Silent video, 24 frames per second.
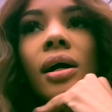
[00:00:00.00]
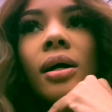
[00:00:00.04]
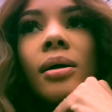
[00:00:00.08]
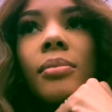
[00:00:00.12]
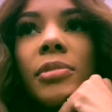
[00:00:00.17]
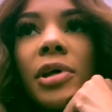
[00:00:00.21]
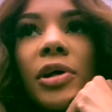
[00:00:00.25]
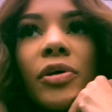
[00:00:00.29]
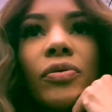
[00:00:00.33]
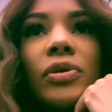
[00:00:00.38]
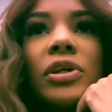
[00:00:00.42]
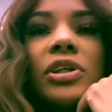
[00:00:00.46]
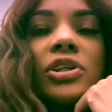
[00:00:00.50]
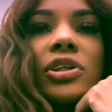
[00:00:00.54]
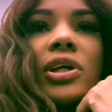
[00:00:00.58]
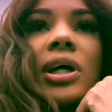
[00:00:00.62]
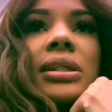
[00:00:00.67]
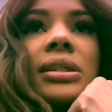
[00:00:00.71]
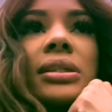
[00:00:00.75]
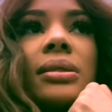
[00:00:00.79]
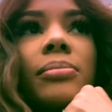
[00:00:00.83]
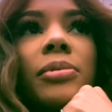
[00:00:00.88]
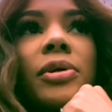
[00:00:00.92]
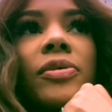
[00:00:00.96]
They reached
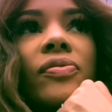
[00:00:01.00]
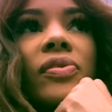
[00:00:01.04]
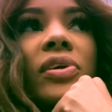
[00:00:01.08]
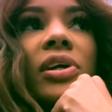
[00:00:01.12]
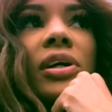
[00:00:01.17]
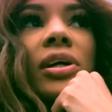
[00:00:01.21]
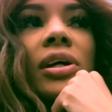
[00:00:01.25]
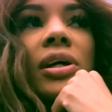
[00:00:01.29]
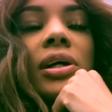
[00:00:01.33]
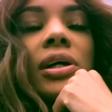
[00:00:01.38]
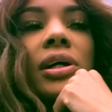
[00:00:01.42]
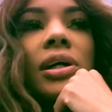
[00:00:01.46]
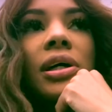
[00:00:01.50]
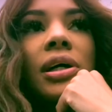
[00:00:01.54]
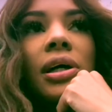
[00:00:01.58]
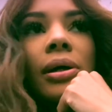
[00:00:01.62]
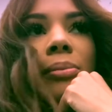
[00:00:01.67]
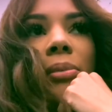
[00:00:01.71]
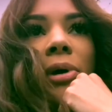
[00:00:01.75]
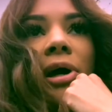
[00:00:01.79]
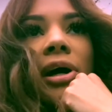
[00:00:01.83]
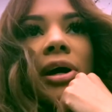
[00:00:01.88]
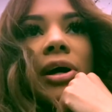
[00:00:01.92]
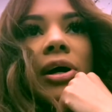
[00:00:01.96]
out to me via
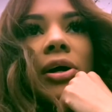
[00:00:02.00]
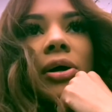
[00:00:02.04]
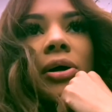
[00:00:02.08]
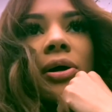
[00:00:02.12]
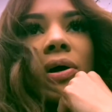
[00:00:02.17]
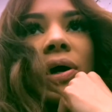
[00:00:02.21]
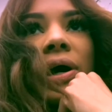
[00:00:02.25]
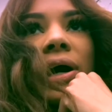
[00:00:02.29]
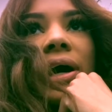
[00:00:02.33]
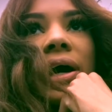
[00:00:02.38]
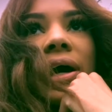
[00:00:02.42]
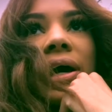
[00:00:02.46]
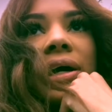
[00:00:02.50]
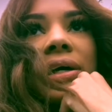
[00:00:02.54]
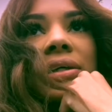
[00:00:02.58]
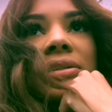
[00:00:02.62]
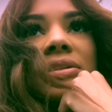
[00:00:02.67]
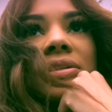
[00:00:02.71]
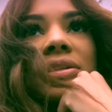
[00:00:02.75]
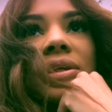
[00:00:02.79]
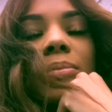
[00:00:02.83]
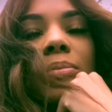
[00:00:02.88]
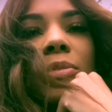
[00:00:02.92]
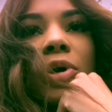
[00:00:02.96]
email and
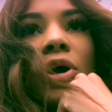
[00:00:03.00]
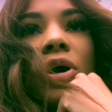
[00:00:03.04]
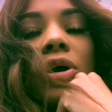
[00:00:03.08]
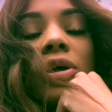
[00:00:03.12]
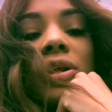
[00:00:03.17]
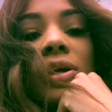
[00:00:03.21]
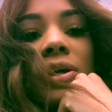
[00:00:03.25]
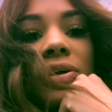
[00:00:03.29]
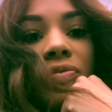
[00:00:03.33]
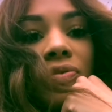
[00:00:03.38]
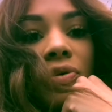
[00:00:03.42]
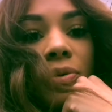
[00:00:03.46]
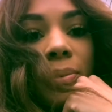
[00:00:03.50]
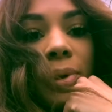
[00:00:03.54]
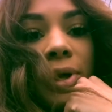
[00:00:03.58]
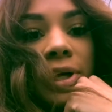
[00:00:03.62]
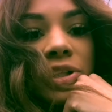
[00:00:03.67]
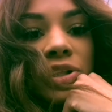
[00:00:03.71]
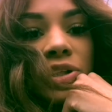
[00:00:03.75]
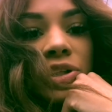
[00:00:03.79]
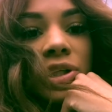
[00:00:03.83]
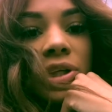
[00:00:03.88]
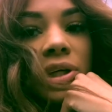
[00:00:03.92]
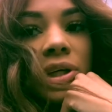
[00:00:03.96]
sent me all the
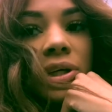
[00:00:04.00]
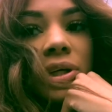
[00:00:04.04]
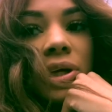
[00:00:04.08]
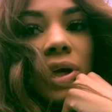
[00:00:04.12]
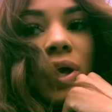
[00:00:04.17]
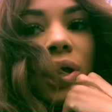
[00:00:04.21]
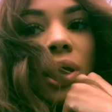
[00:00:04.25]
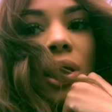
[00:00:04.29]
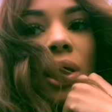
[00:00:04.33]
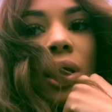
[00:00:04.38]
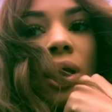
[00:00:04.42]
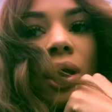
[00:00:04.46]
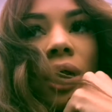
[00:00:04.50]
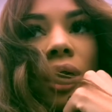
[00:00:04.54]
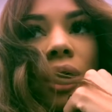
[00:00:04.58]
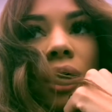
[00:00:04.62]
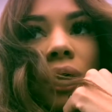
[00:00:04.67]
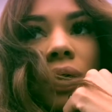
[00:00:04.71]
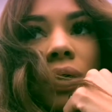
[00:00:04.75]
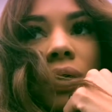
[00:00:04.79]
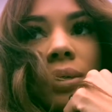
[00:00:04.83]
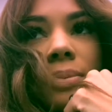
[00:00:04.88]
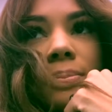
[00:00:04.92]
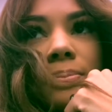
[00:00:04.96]
information. So
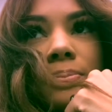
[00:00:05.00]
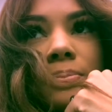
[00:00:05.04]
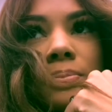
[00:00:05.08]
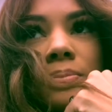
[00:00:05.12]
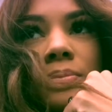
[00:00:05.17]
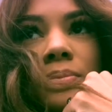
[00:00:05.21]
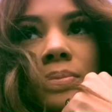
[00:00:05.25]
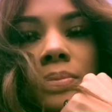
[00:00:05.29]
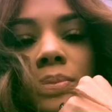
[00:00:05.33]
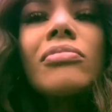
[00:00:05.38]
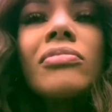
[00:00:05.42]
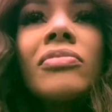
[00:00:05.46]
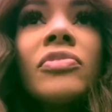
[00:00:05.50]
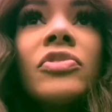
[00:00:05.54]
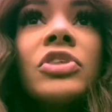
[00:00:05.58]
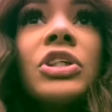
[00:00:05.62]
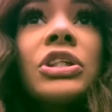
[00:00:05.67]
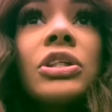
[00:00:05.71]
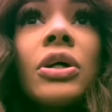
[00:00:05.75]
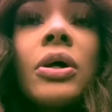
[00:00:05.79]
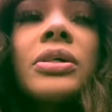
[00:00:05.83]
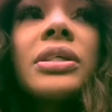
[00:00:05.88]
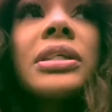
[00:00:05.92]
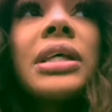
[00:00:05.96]

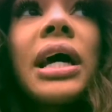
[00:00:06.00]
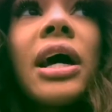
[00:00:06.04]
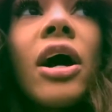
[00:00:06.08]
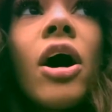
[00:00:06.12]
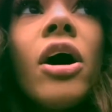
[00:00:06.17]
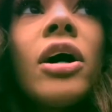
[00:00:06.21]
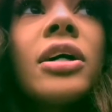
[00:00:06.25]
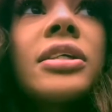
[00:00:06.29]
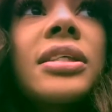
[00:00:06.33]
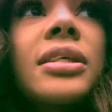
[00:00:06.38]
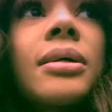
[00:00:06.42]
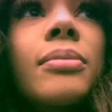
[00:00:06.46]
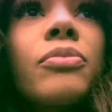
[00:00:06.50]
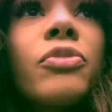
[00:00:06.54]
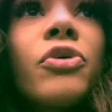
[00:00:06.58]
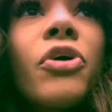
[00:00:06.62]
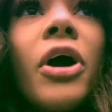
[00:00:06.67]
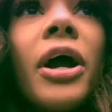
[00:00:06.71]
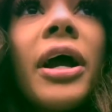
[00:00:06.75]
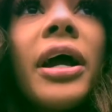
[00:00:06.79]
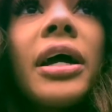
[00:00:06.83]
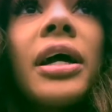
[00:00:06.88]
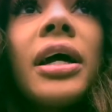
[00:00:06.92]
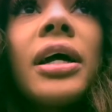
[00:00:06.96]
I was like, awesome,
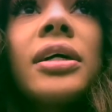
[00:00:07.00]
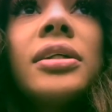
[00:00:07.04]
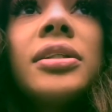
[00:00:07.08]
great.